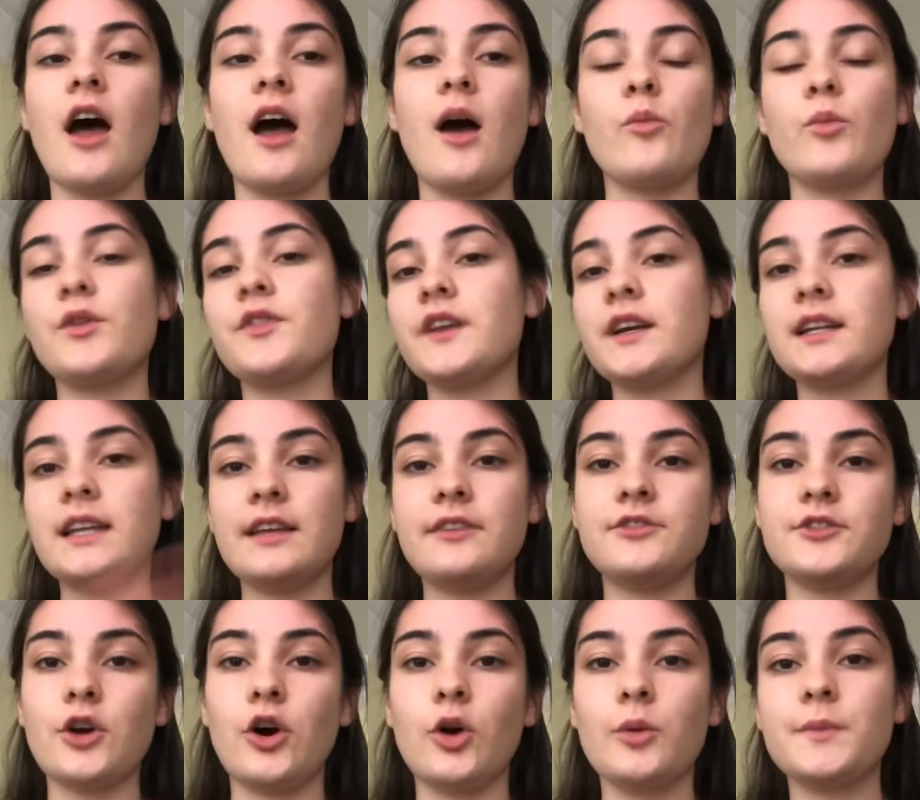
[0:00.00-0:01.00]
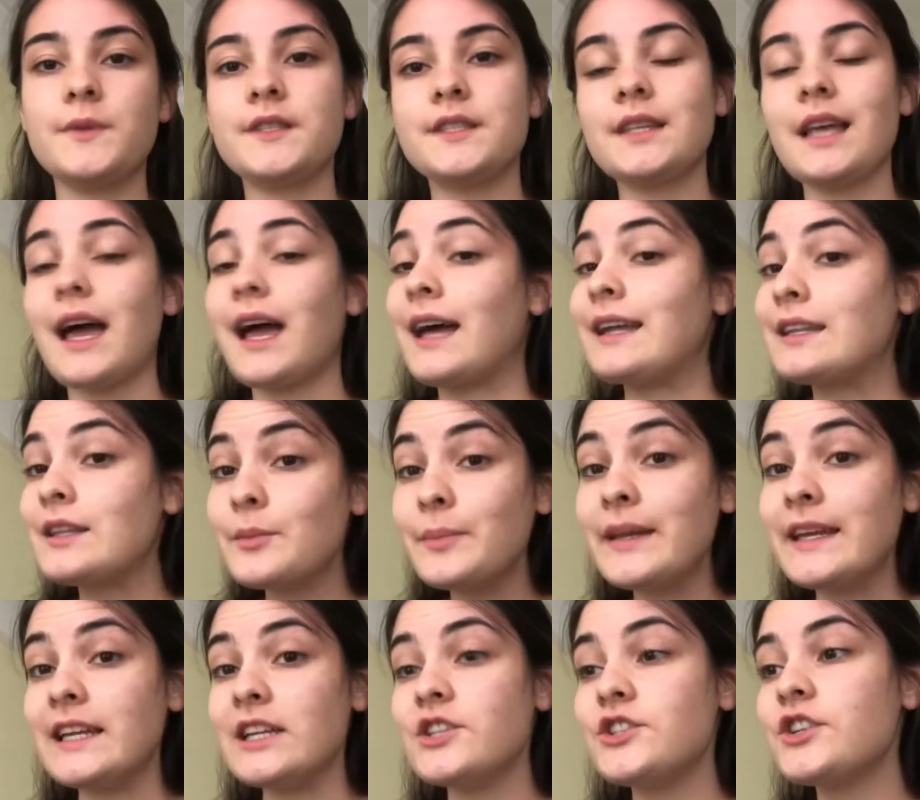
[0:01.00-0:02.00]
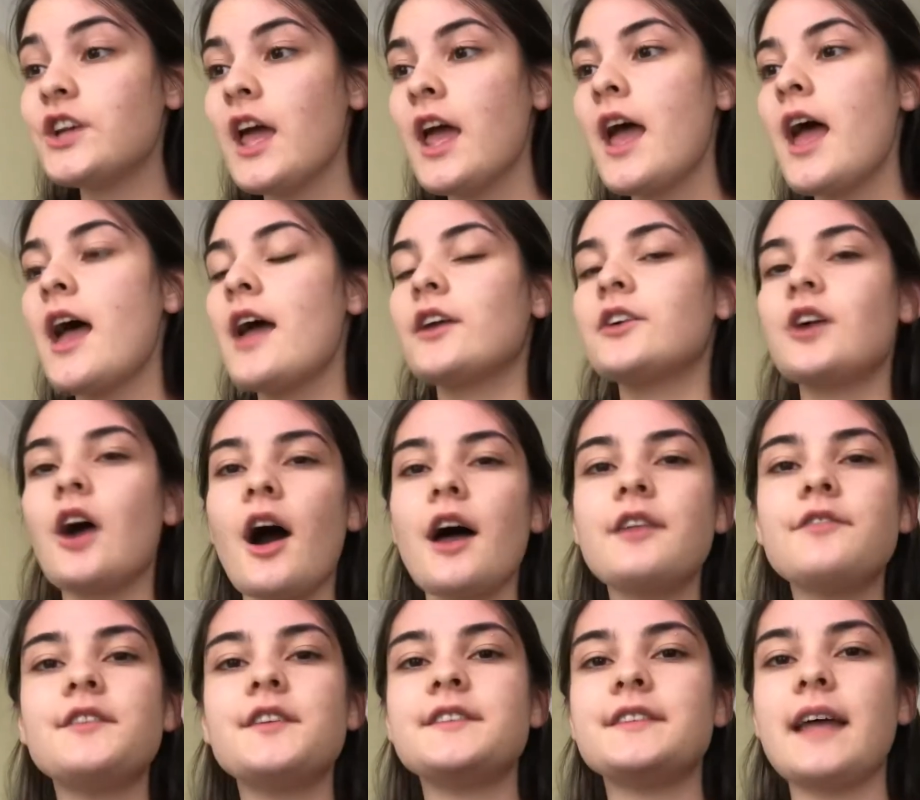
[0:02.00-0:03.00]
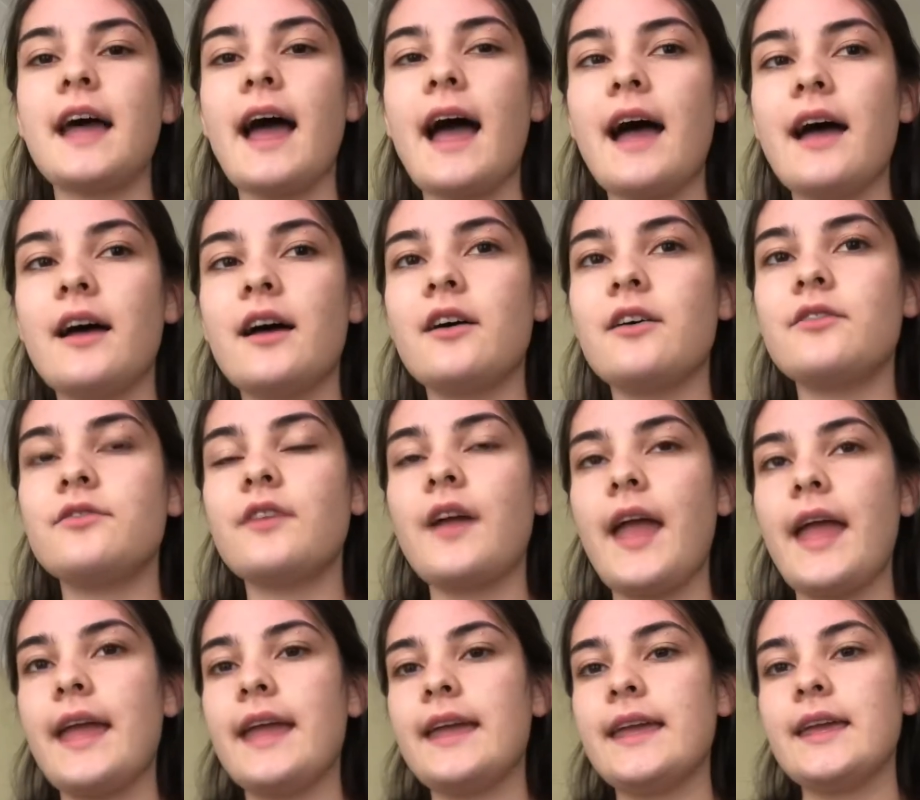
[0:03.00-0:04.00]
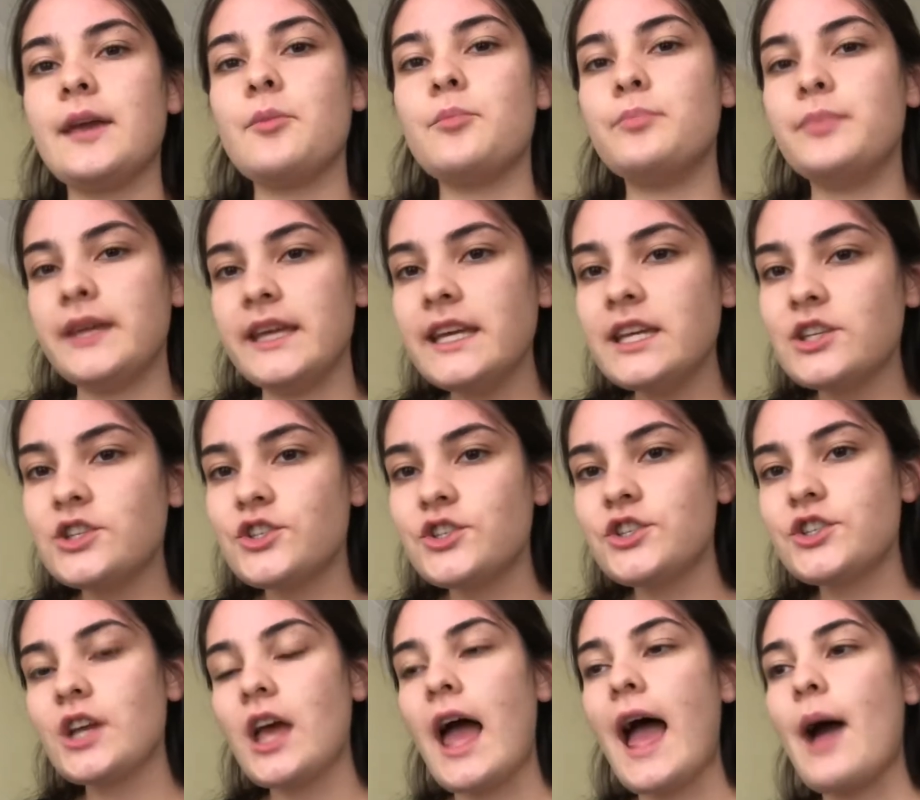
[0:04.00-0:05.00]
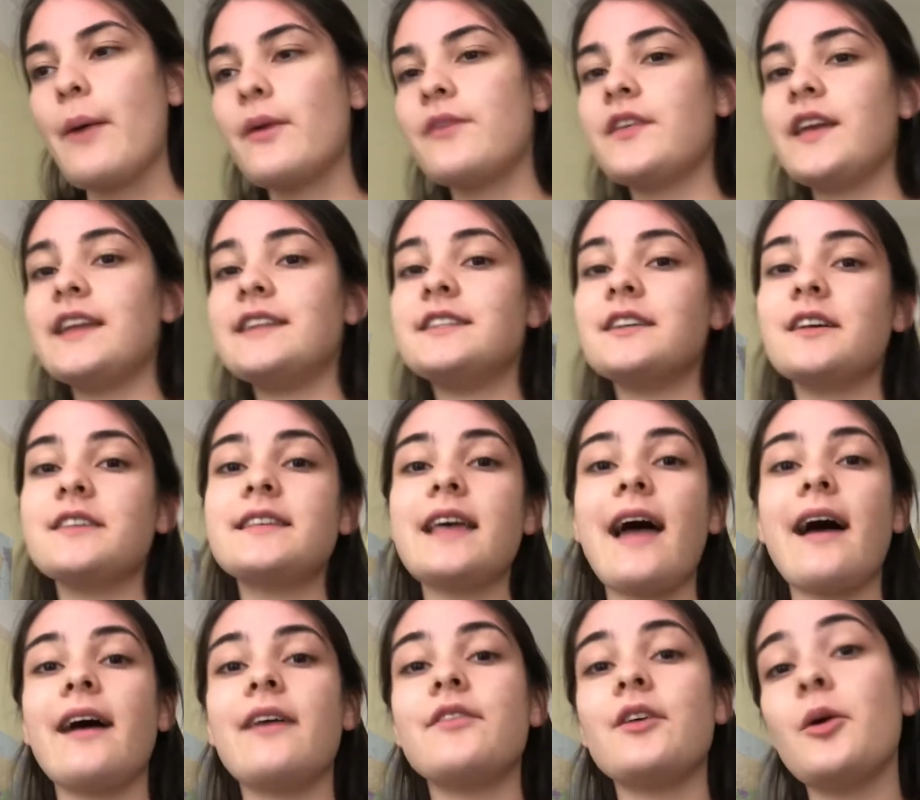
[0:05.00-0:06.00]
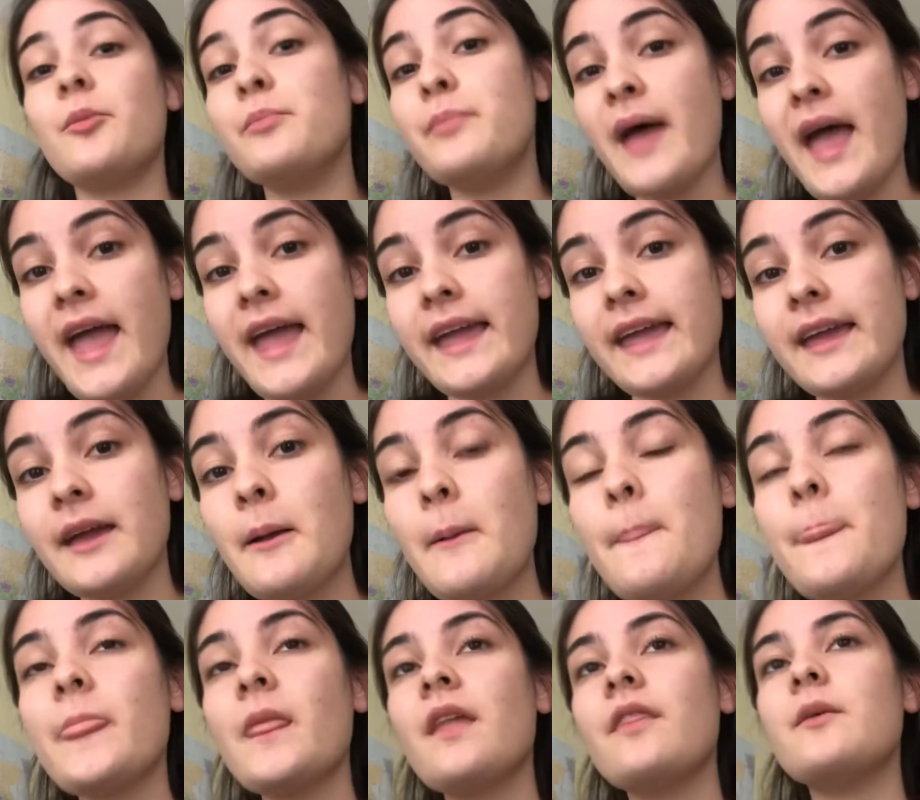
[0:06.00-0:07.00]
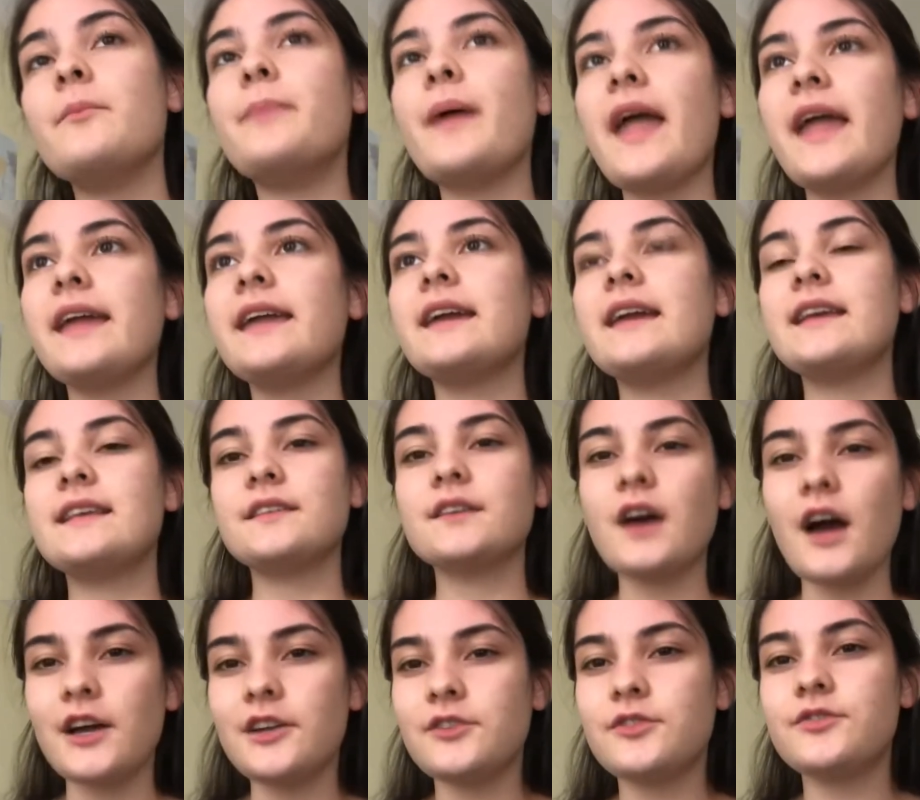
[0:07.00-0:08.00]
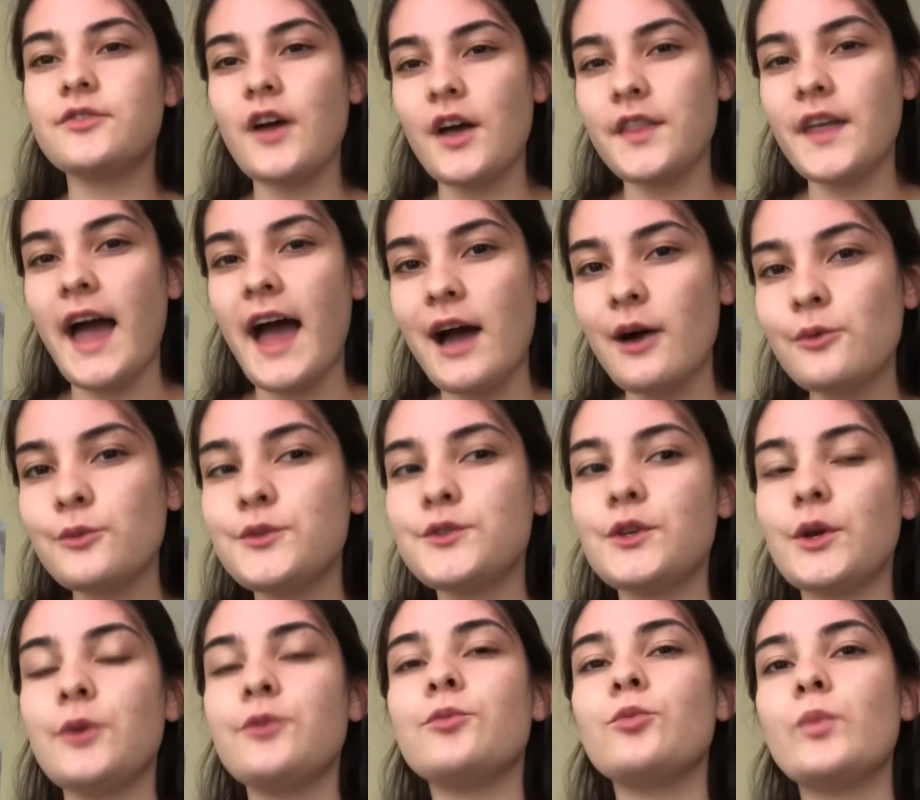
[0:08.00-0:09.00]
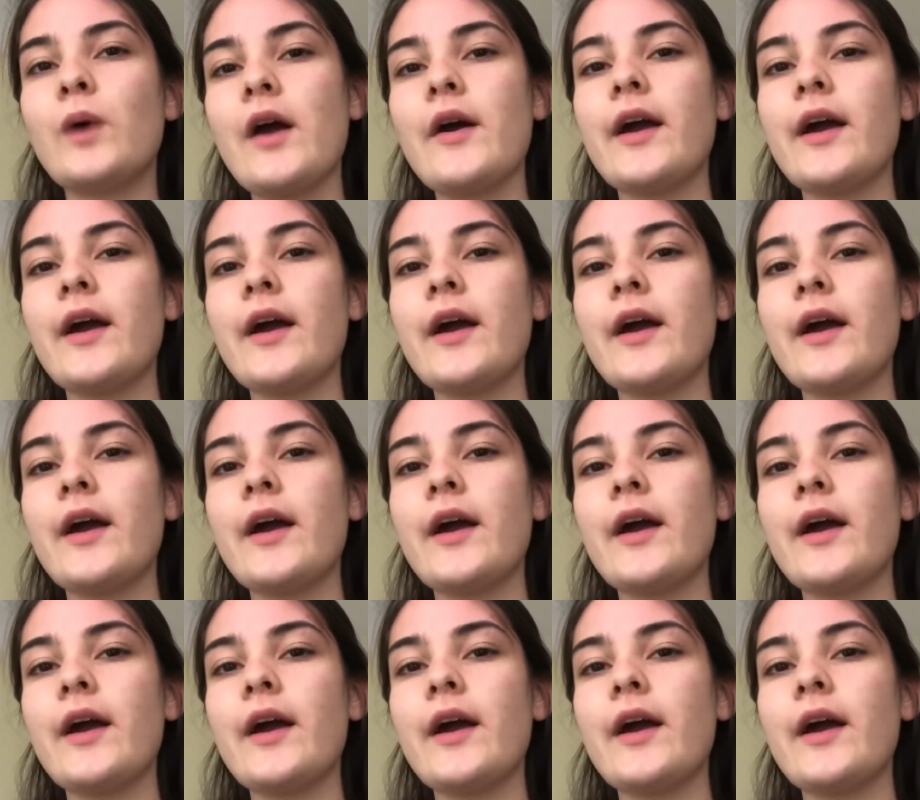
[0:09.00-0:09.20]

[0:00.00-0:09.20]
with the cliff tops and the beach. Cardiff doesn't have a beach, however it does have a bay. The bay is kind of further out, so from where